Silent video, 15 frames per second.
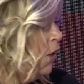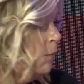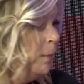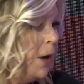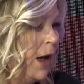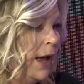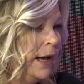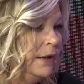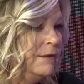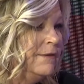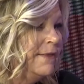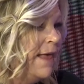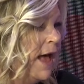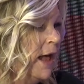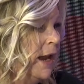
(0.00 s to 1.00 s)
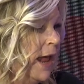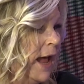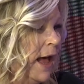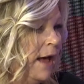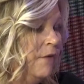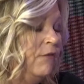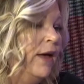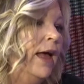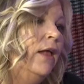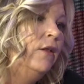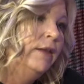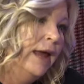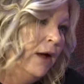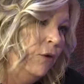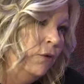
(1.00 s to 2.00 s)
brides that have
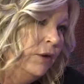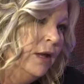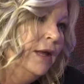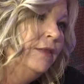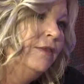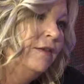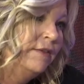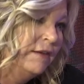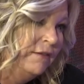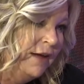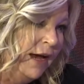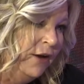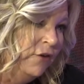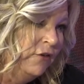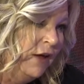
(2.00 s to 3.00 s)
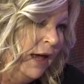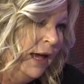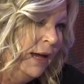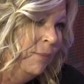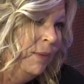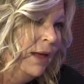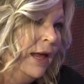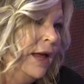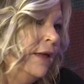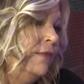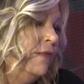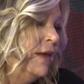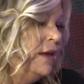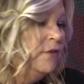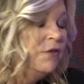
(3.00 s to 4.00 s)
held out this entire time,
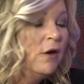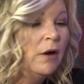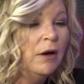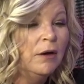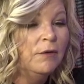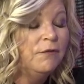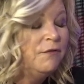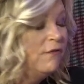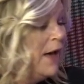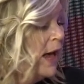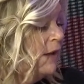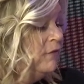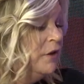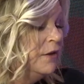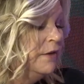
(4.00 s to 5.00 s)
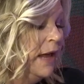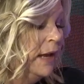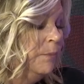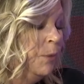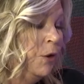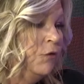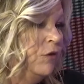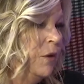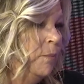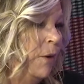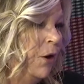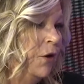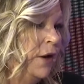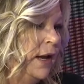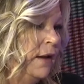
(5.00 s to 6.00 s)
these are 5 to 10 person
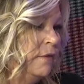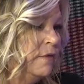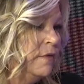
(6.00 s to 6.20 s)
parties.